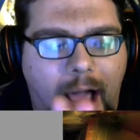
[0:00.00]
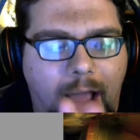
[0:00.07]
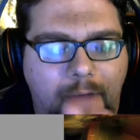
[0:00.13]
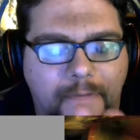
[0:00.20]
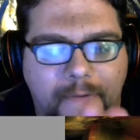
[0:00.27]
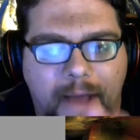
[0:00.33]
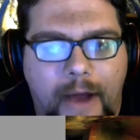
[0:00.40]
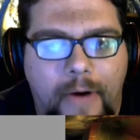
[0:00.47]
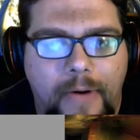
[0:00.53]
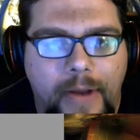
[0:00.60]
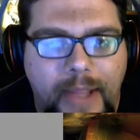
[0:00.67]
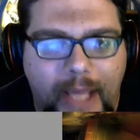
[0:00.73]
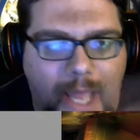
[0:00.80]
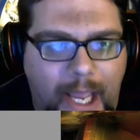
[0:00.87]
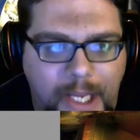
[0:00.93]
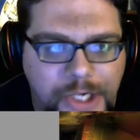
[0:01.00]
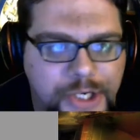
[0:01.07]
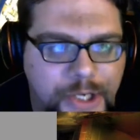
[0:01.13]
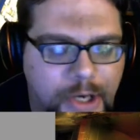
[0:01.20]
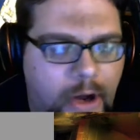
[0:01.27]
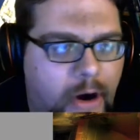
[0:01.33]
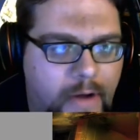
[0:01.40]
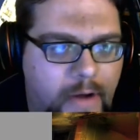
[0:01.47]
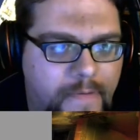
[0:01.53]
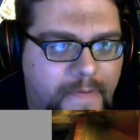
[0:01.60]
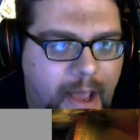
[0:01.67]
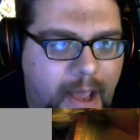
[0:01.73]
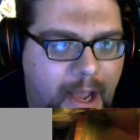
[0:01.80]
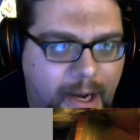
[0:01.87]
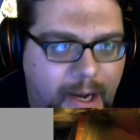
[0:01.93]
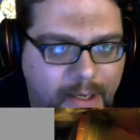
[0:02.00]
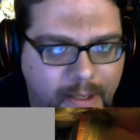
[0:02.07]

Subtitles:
found the ancient artifact,